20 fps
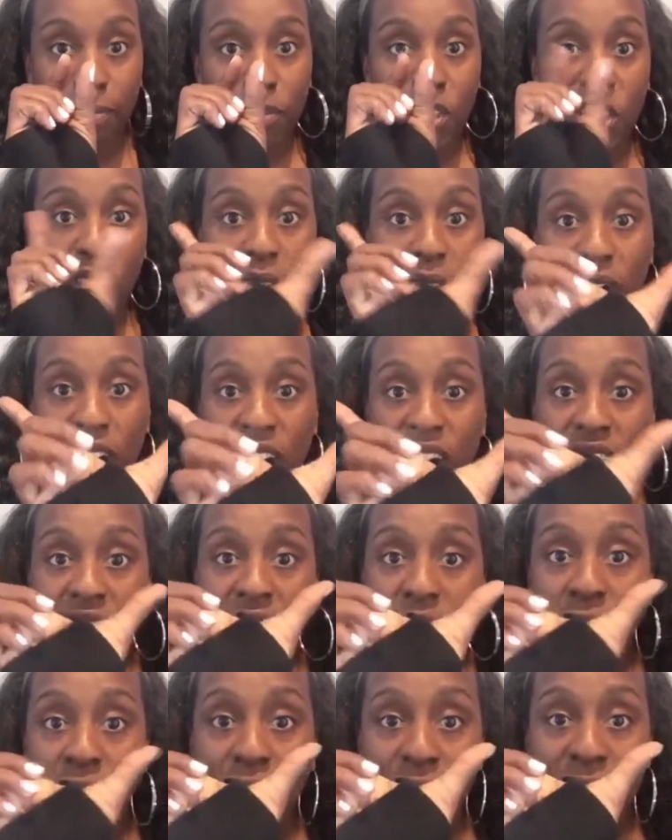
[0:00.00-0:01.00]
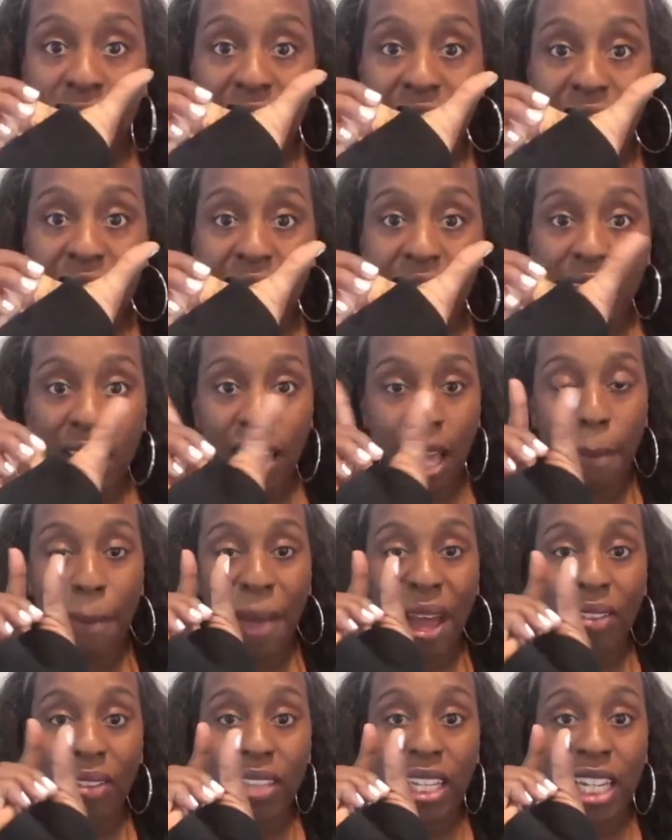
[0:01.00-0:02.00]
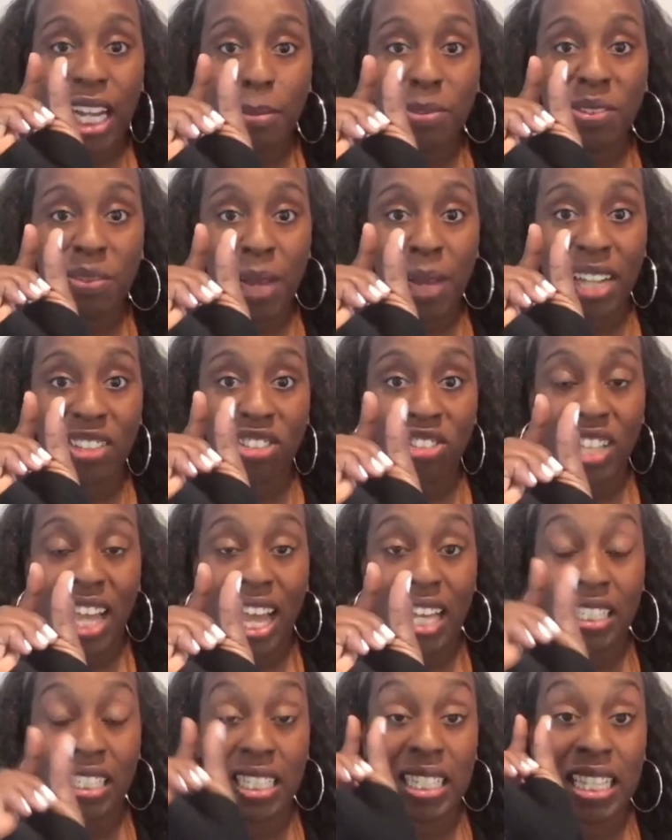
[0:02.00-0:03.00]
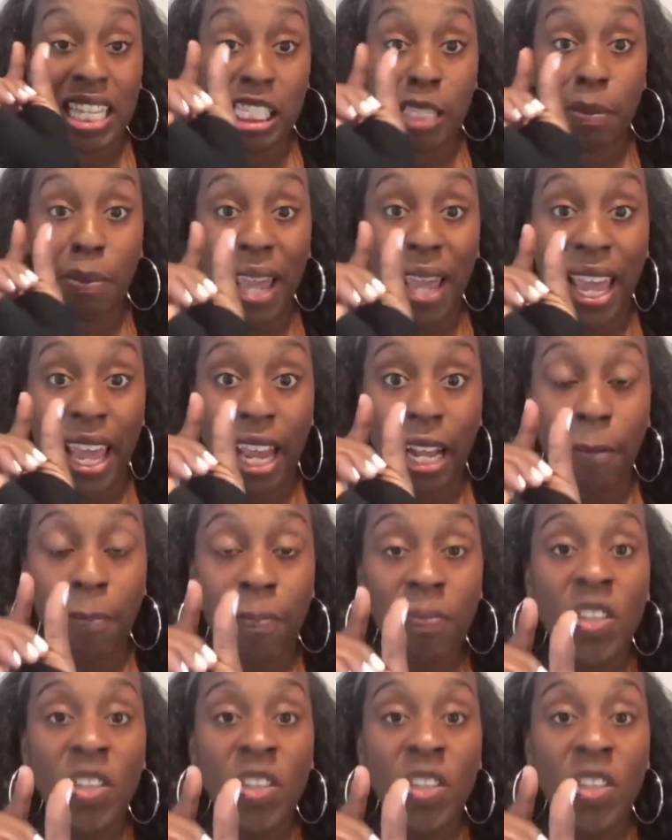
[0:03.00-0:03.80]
So if this is the whole thing, the amount that comes from exercise is this big.